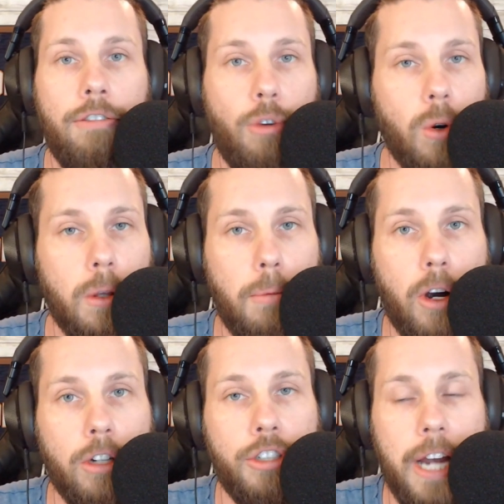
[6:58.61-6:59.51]
for
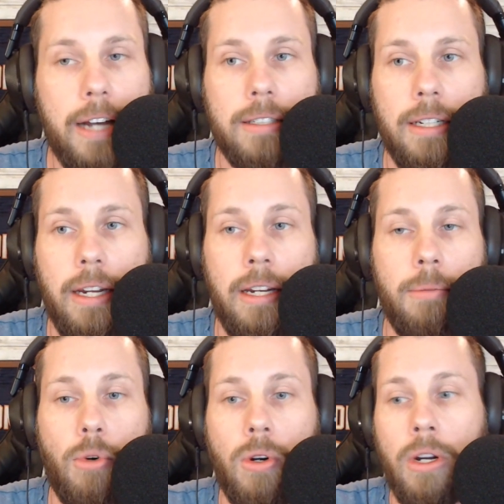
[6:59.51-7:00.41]
Lamar Jackson
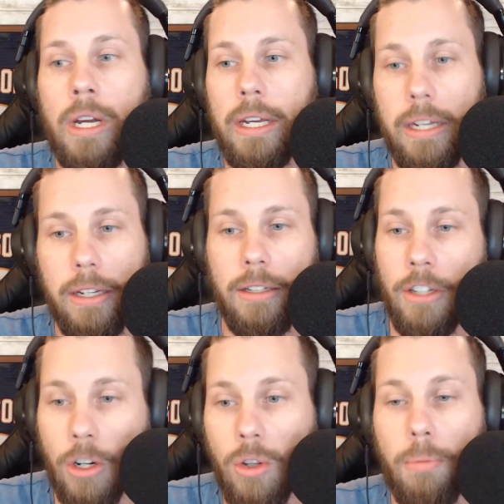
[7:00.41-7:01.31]
anymore. He, you know,